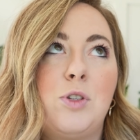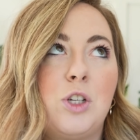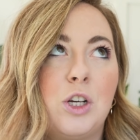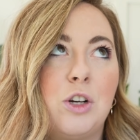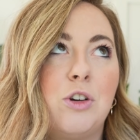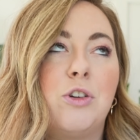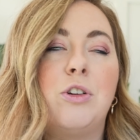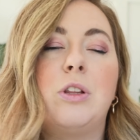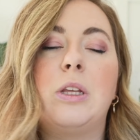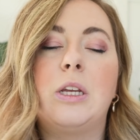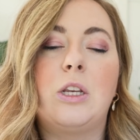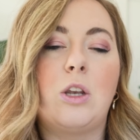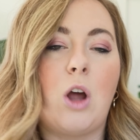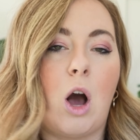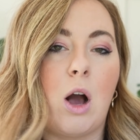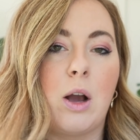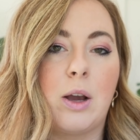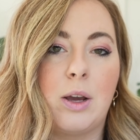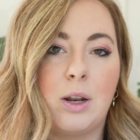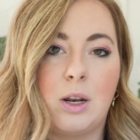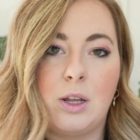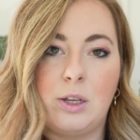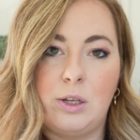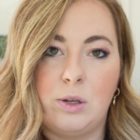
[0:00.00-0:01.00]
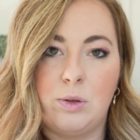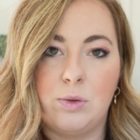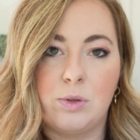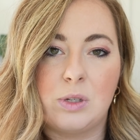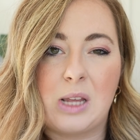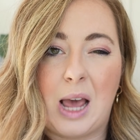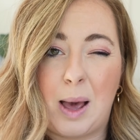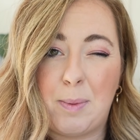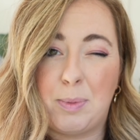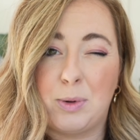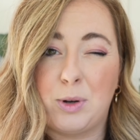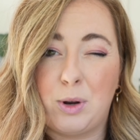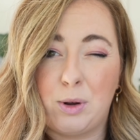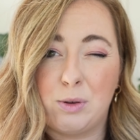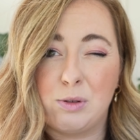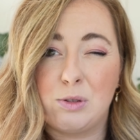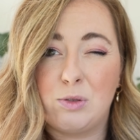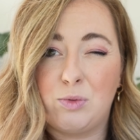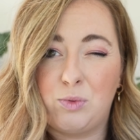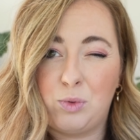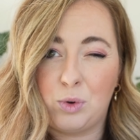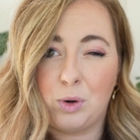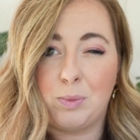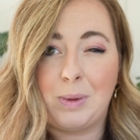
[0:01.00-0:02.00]
generally not gonna use Apple Notes
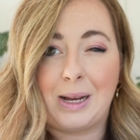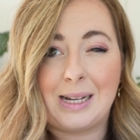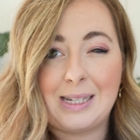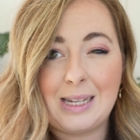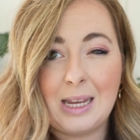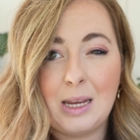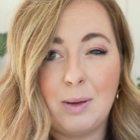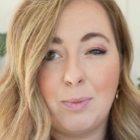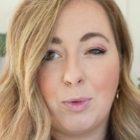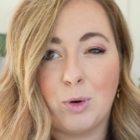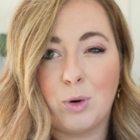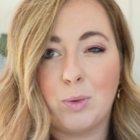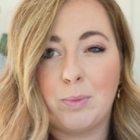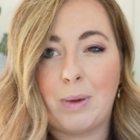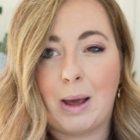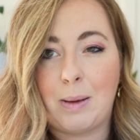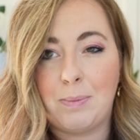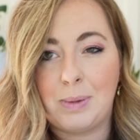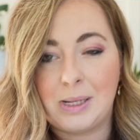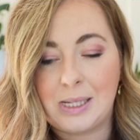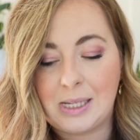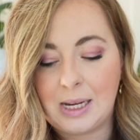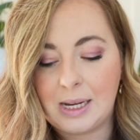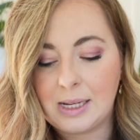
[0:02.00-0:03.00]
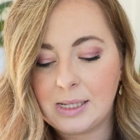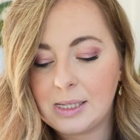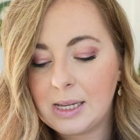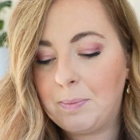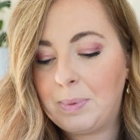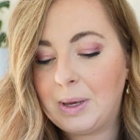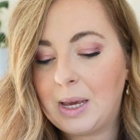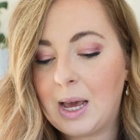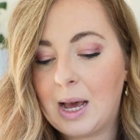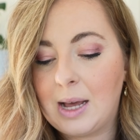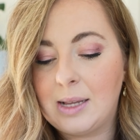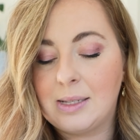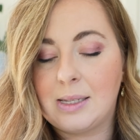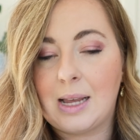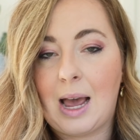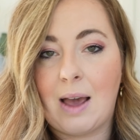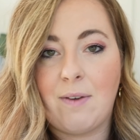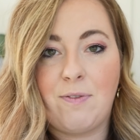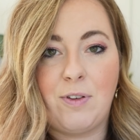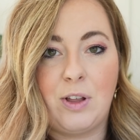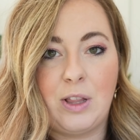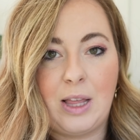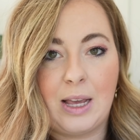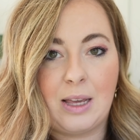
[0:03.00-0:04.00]
for my team or my business because I
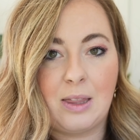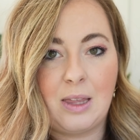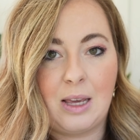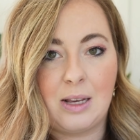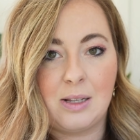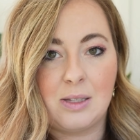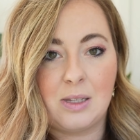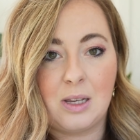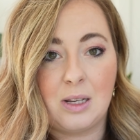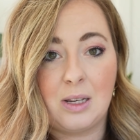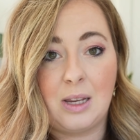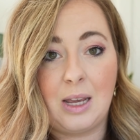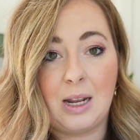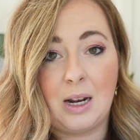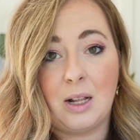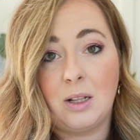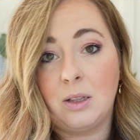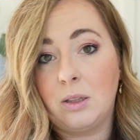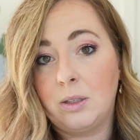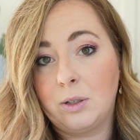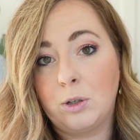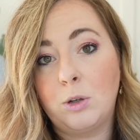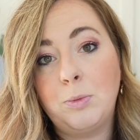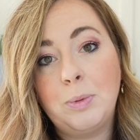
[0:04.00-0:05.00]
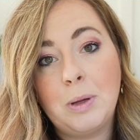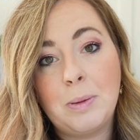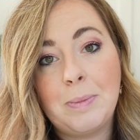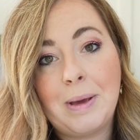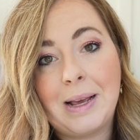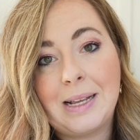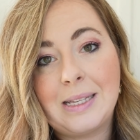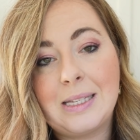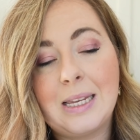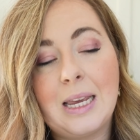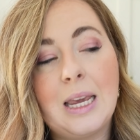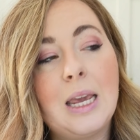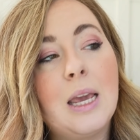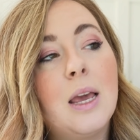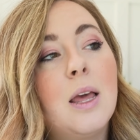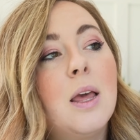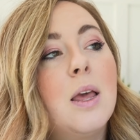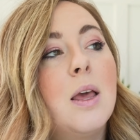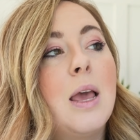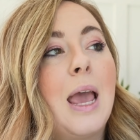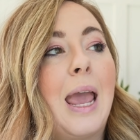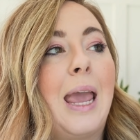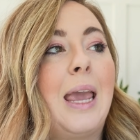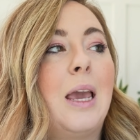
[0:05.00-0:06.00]
feel like things could get a little bit messy,
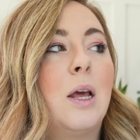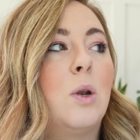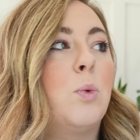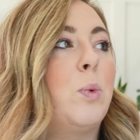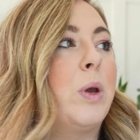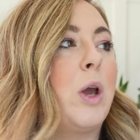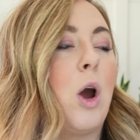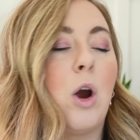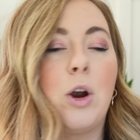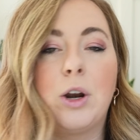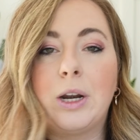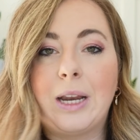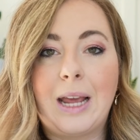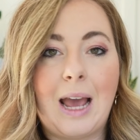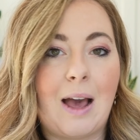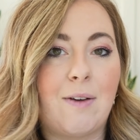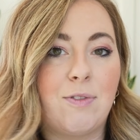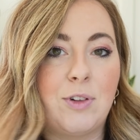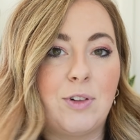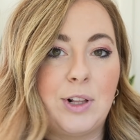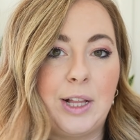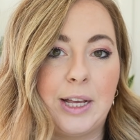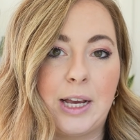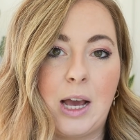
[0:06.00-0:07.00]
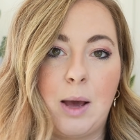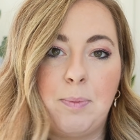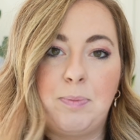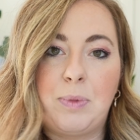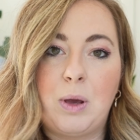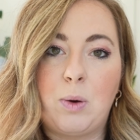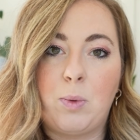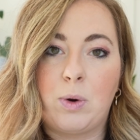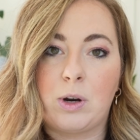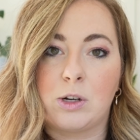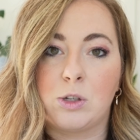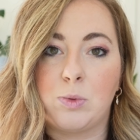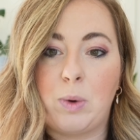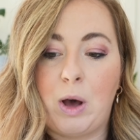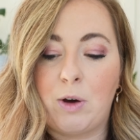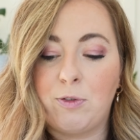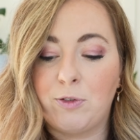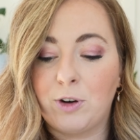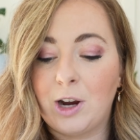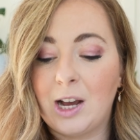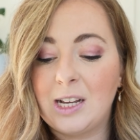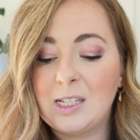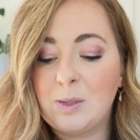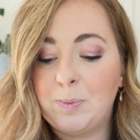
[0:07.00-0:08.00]
and we already have ClickUp that works well
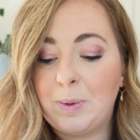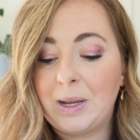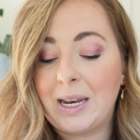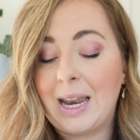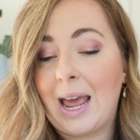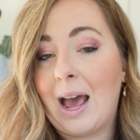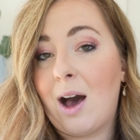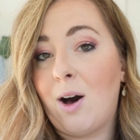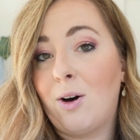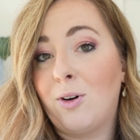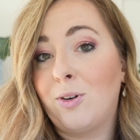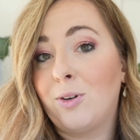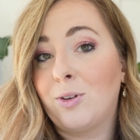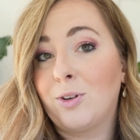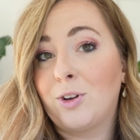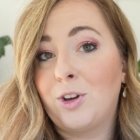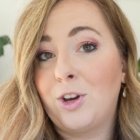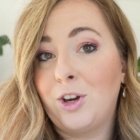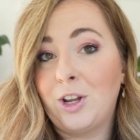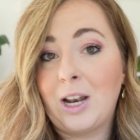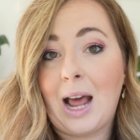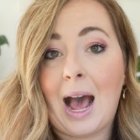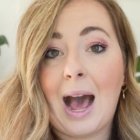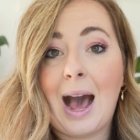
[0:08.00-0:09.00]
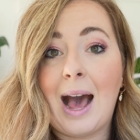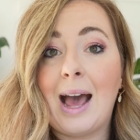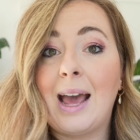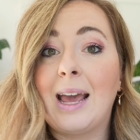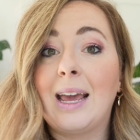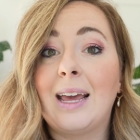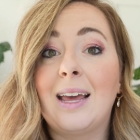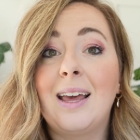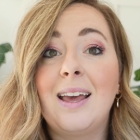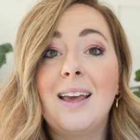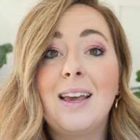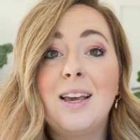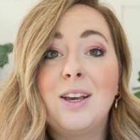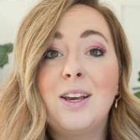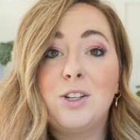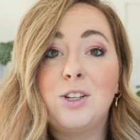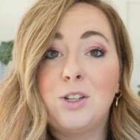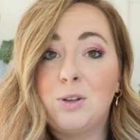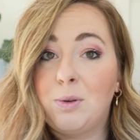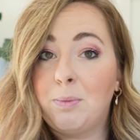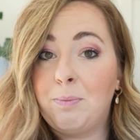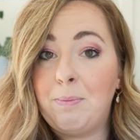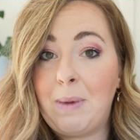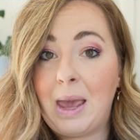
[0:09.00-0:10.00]
for us. But now, could I
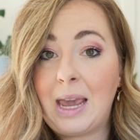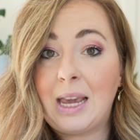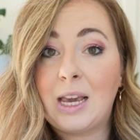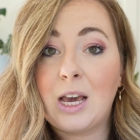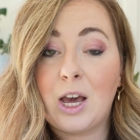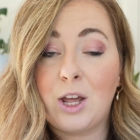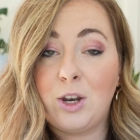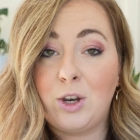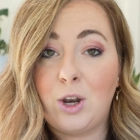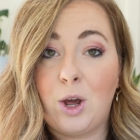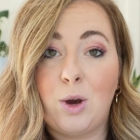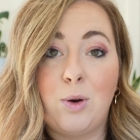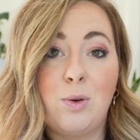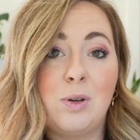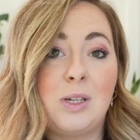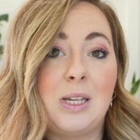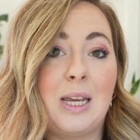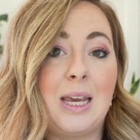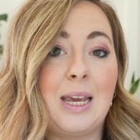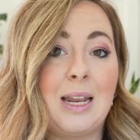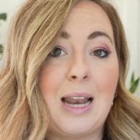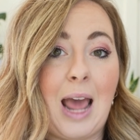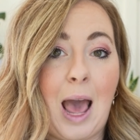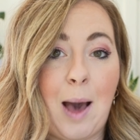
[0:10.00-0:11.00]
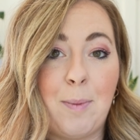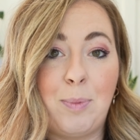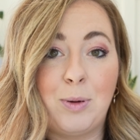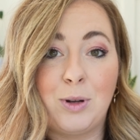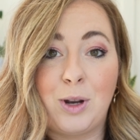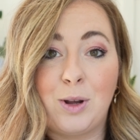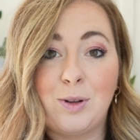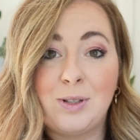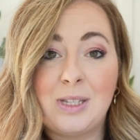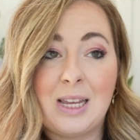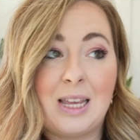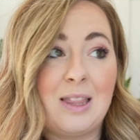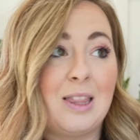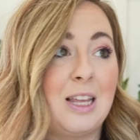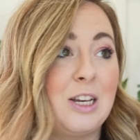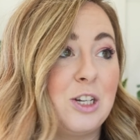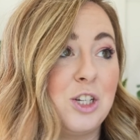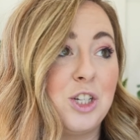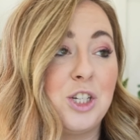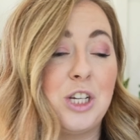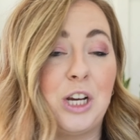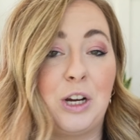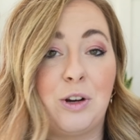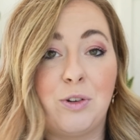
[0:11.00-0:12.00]
make a note in Apple Notes and then
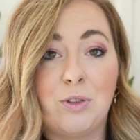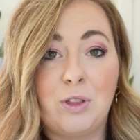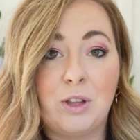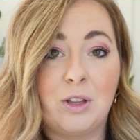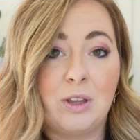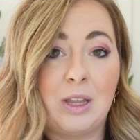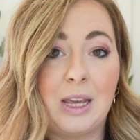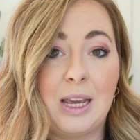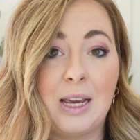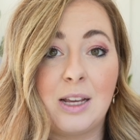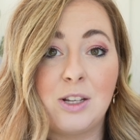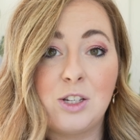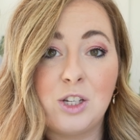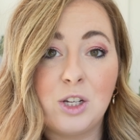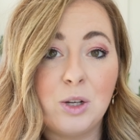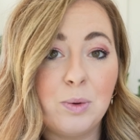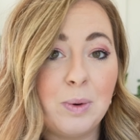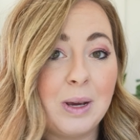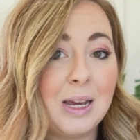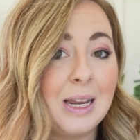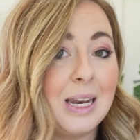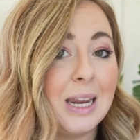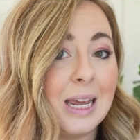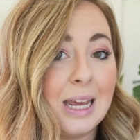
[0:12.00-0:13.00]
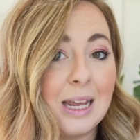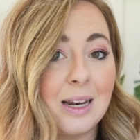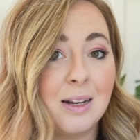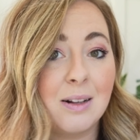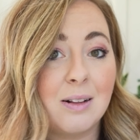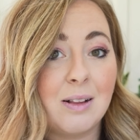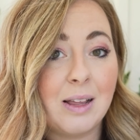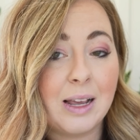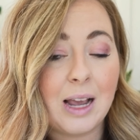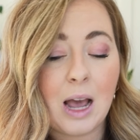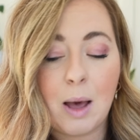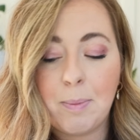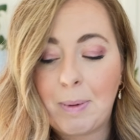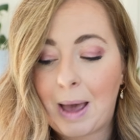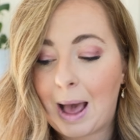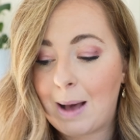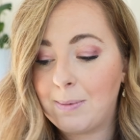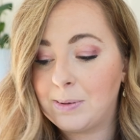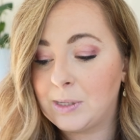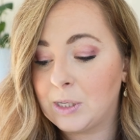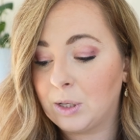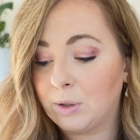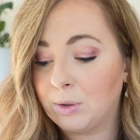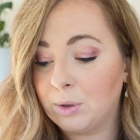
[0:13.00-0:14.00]
share the link to it in ClickUp?
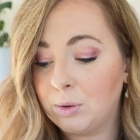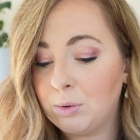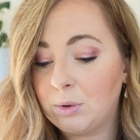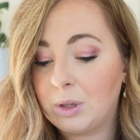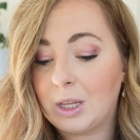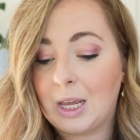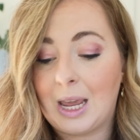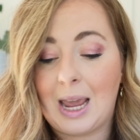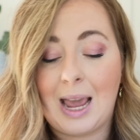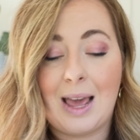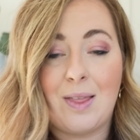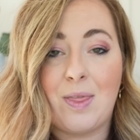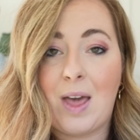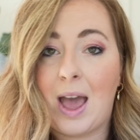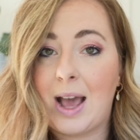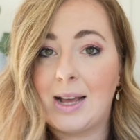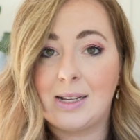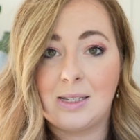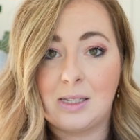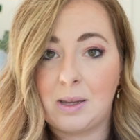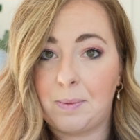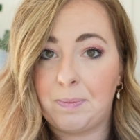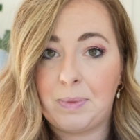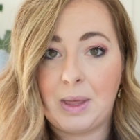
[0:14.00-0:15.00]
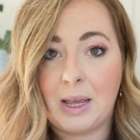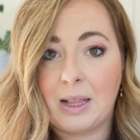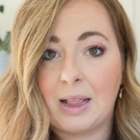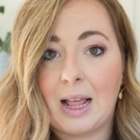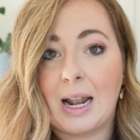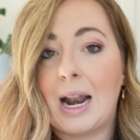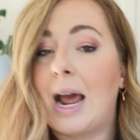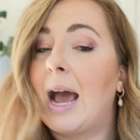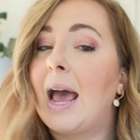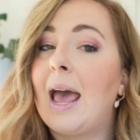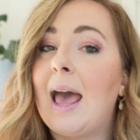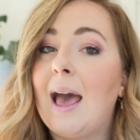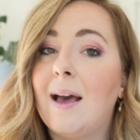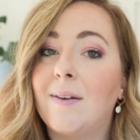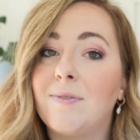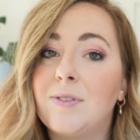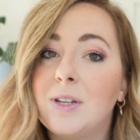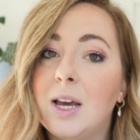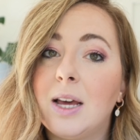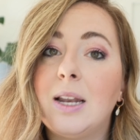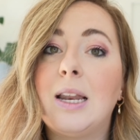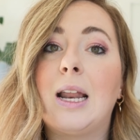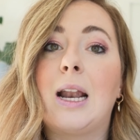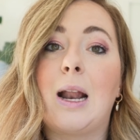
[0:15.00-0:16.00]
Absolutely, and that is something that I have
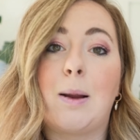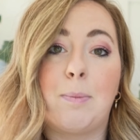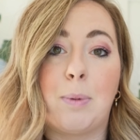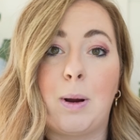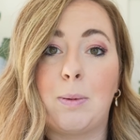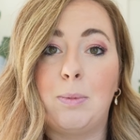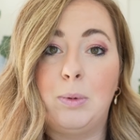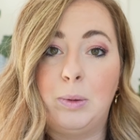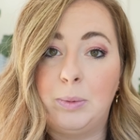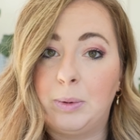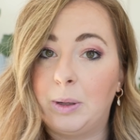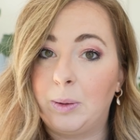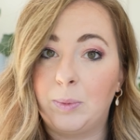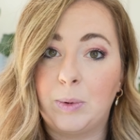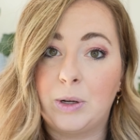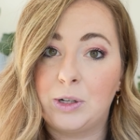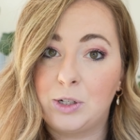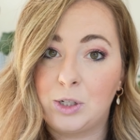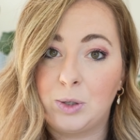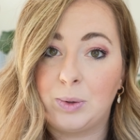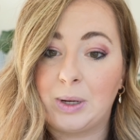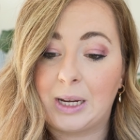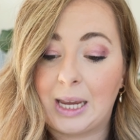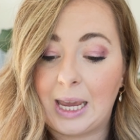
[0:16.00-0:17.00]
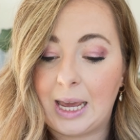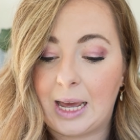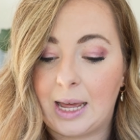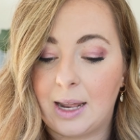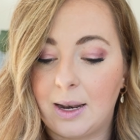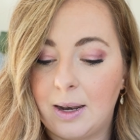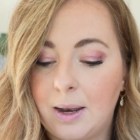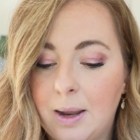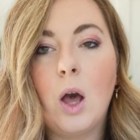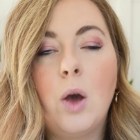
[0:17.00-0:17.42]
done and I probably will do again.